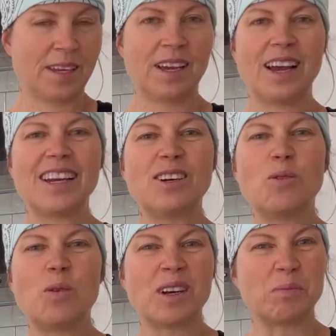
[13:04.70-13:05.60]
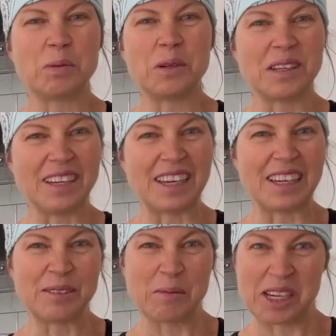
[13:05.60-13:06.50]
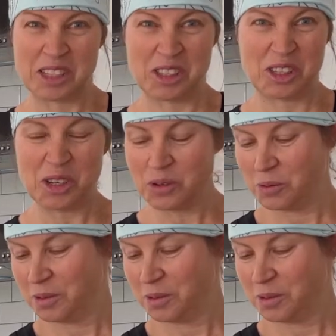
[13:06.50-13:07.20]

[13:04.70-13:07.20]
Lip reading: I don't want to put it in my stew.